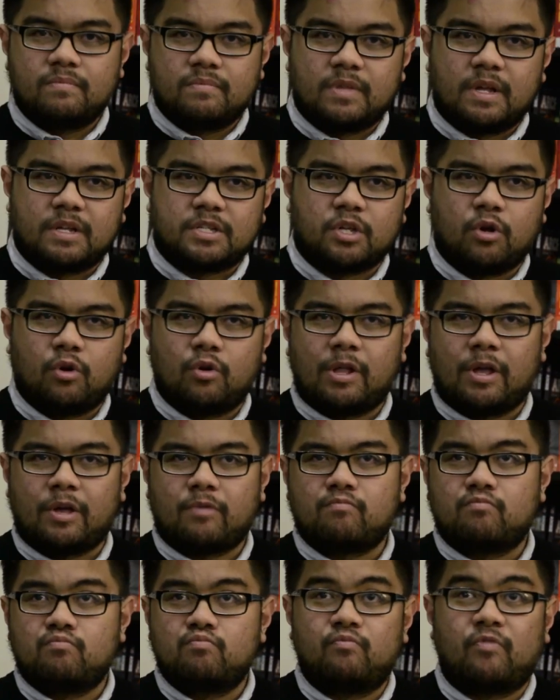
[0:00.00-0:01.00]
Yeah. So
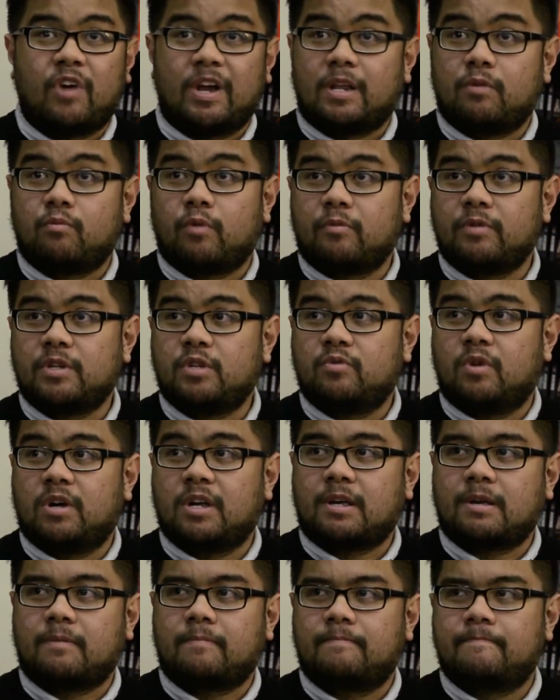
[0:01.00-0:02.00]
like, finally, where would you
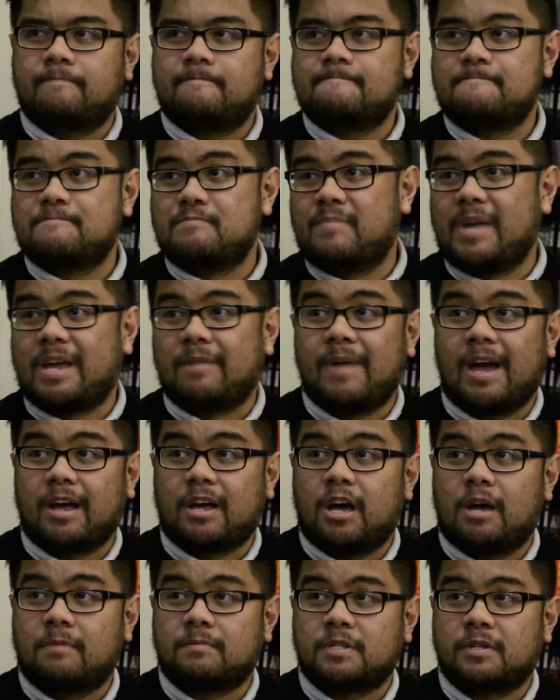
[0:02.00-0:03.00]
like Big Bad
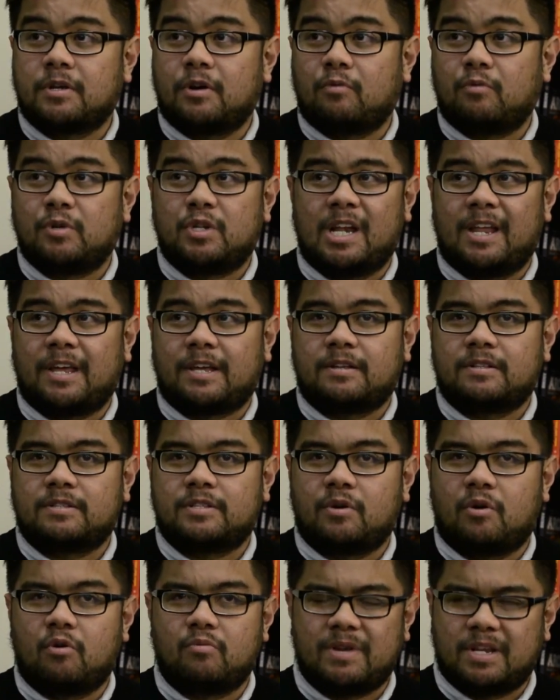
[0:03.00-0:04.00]
Comics to go? Would you like
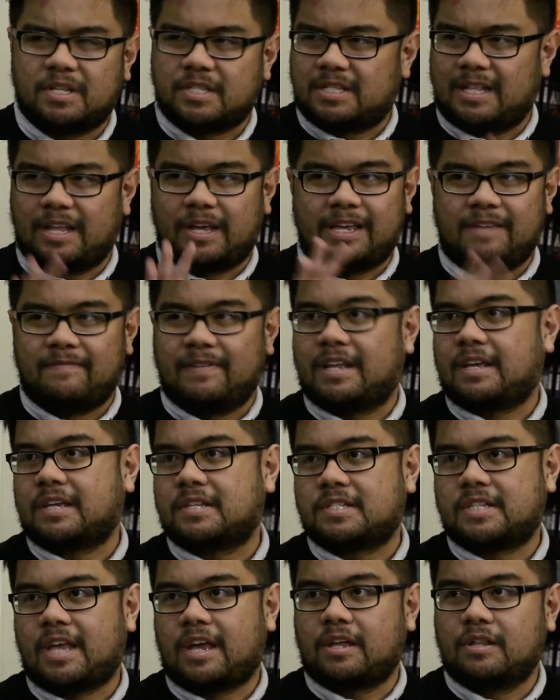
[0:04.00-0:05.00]
to open this like even like a
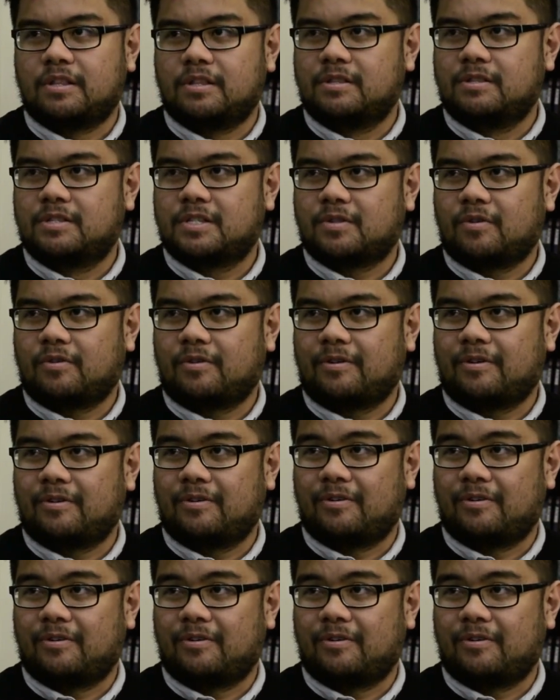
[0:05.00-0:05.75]
second store,